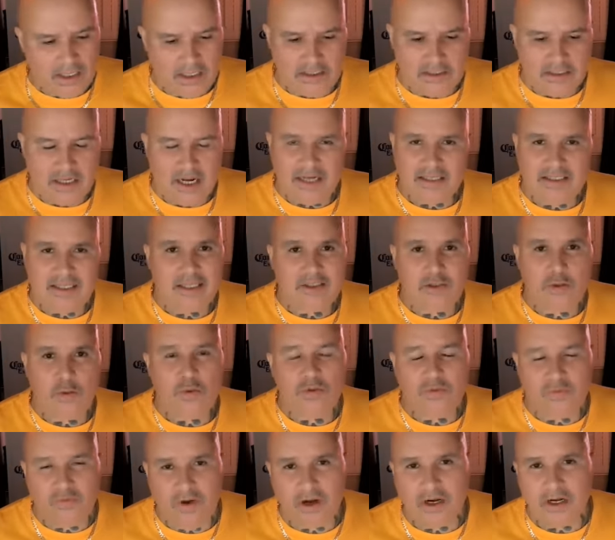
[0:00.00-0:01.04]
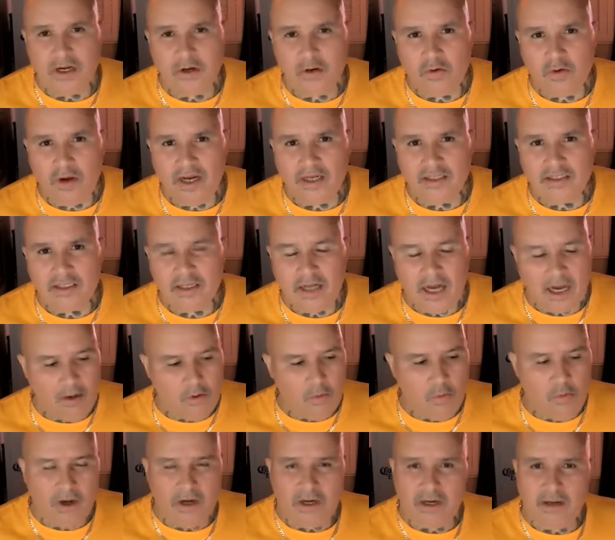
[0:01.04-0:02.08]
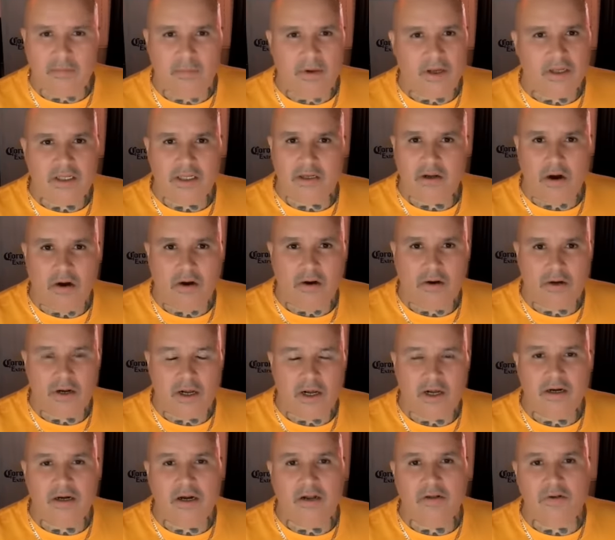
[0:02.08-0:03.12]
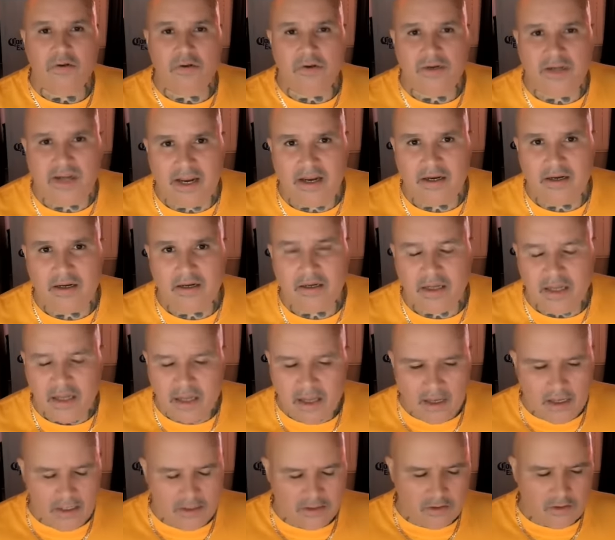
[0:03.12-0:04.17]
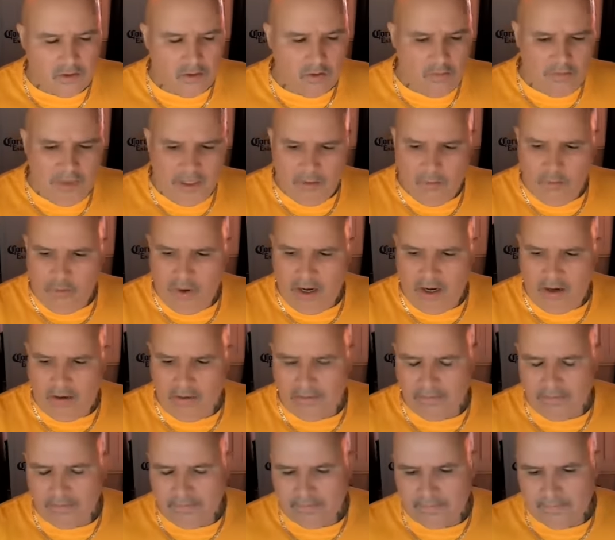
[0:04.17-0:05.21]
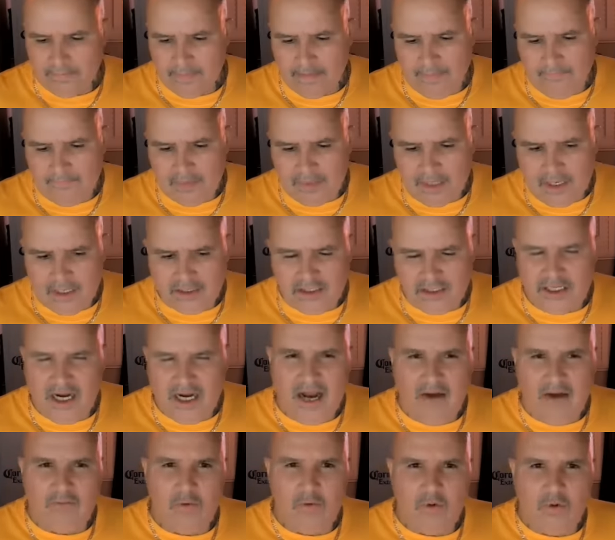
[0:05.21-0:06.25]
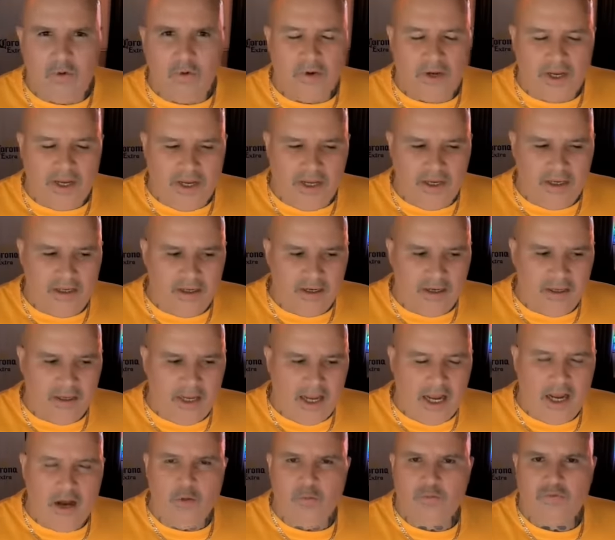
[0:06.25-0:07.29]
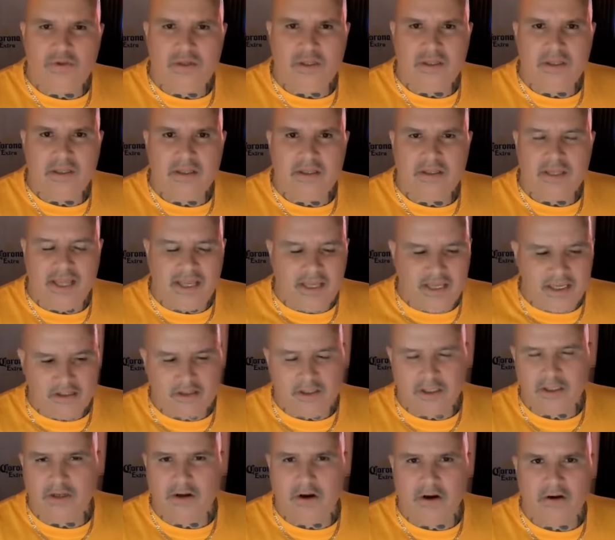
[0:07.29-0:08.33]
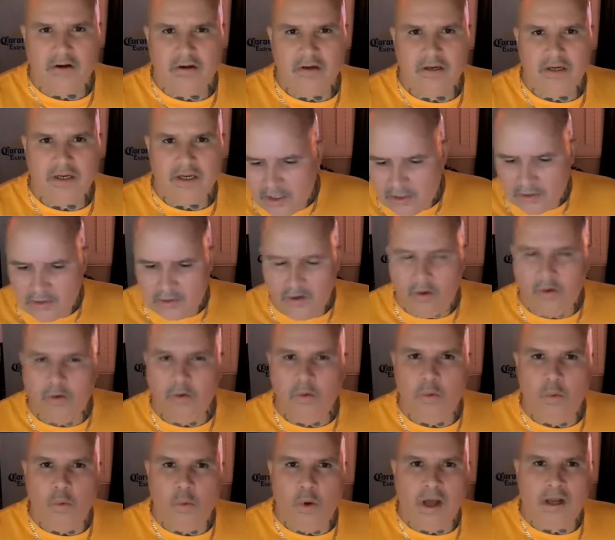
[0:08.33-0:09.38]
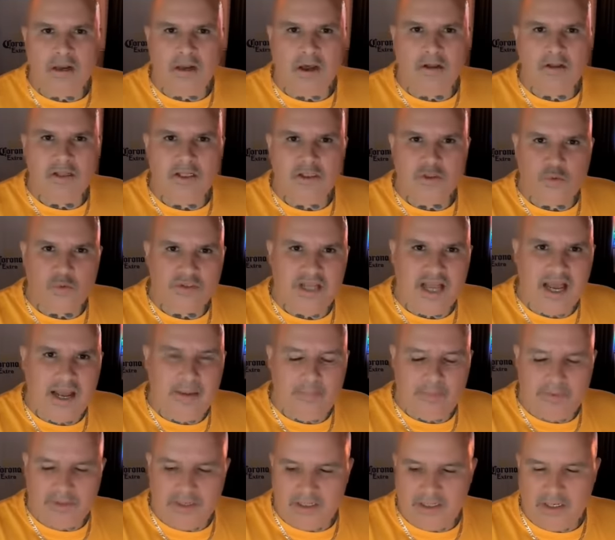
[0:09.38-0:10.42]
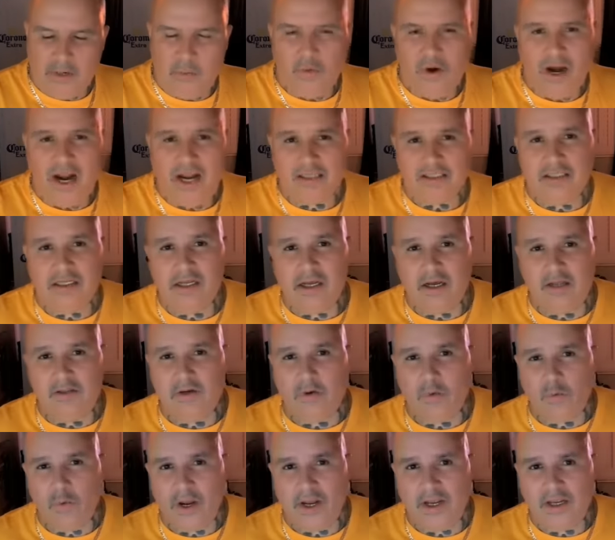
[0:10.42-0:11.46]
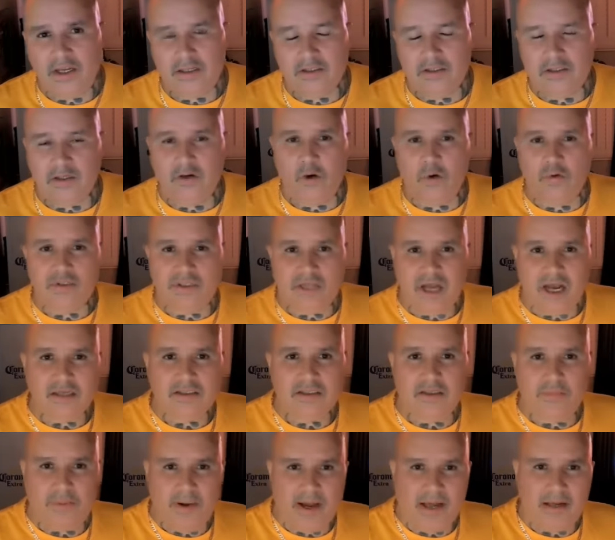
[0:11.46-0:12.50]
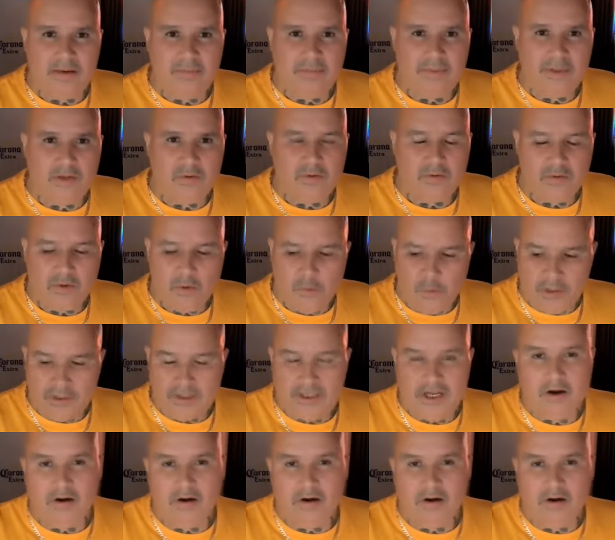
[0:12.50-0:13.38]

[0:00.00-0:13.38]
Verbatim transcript: He's like, "That dude's fucking crazy. I don't want him on the yard another day." So meanwhile, Chavo and Alfie they hit the yard. So while all this was happening, they were actually on their way to go talk to Palomino with